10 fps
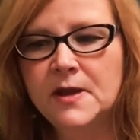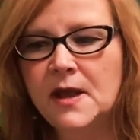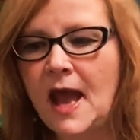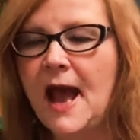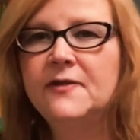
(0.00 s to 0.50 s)

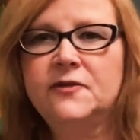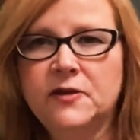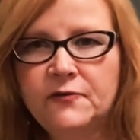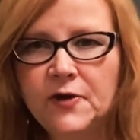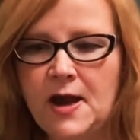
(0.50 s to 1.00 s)

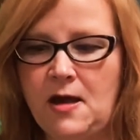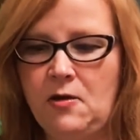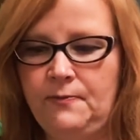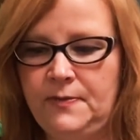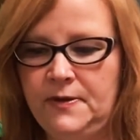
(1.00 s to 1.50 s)
asking for
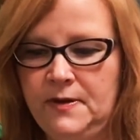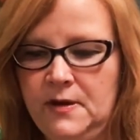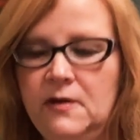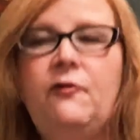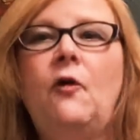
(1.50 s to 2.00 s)
help,
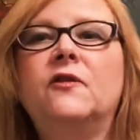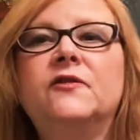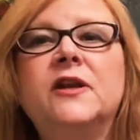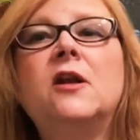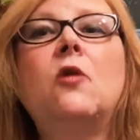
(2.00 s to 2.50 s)

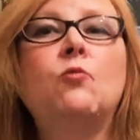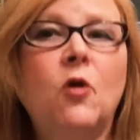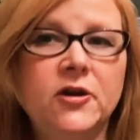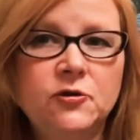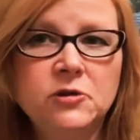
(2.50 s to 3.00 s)
focusing on
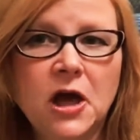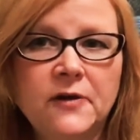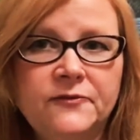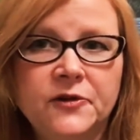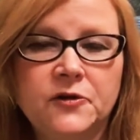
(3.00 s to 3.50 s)
what you
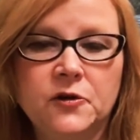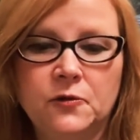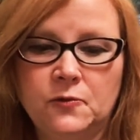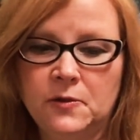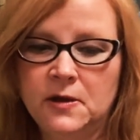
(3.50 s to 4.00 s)
love to
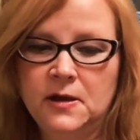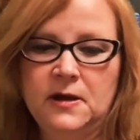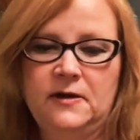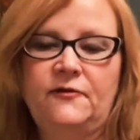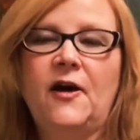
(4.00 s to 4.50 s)
do,
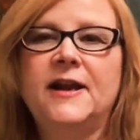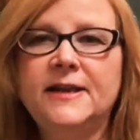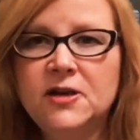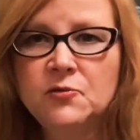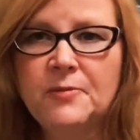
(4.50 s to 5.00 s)

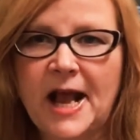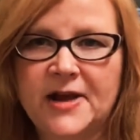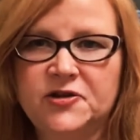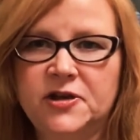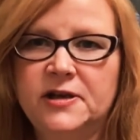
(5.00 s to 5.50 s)
finding your
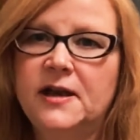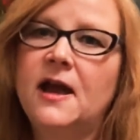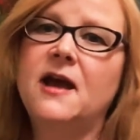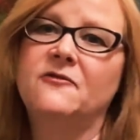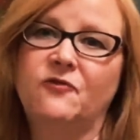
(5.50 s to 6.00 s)
passion,
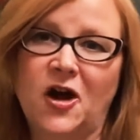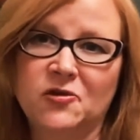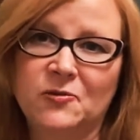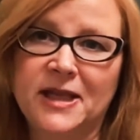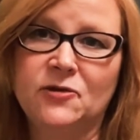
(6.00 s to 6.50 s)
and
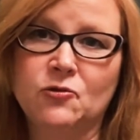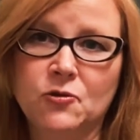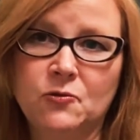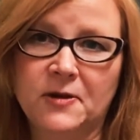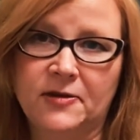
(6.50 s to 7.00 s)
following
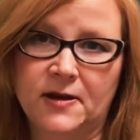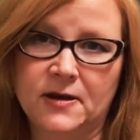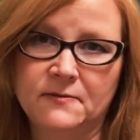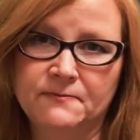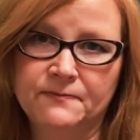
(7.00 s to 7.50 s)
through with it.
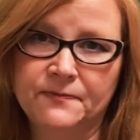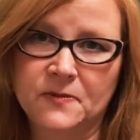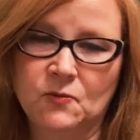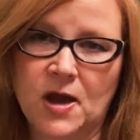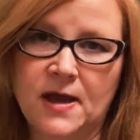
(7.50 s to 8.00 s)

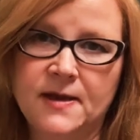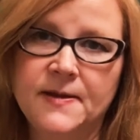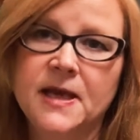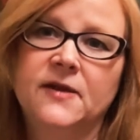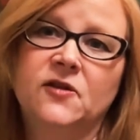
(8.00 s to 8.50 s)
Okay,
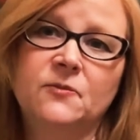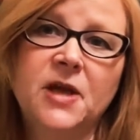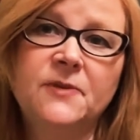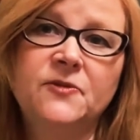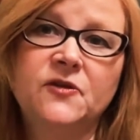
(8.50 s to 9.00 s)

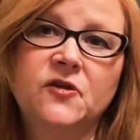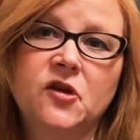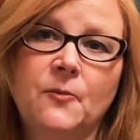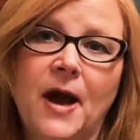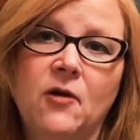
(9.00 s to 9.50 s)
sometimes this is
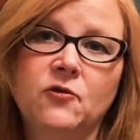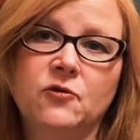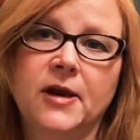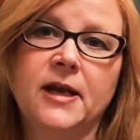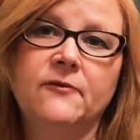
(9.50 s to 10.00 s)
about
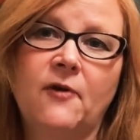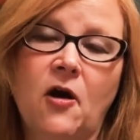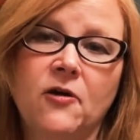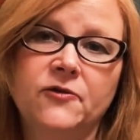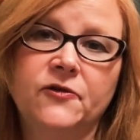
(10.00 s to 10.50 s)
creative
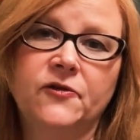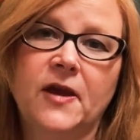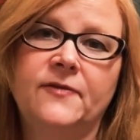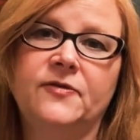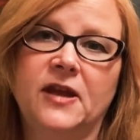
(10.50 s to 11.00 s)
arts
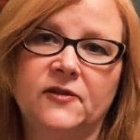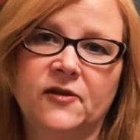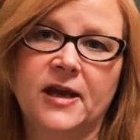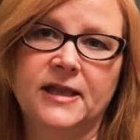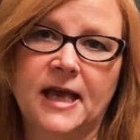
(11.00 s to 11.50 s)
and things
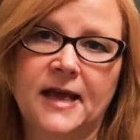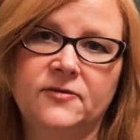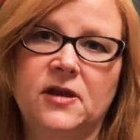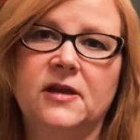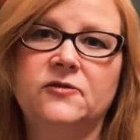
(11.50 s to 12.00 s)
like
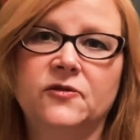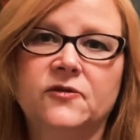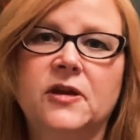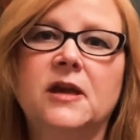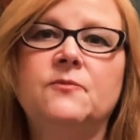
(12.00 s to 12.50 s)
that. The angels
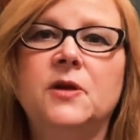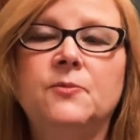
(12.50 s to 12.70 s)
say people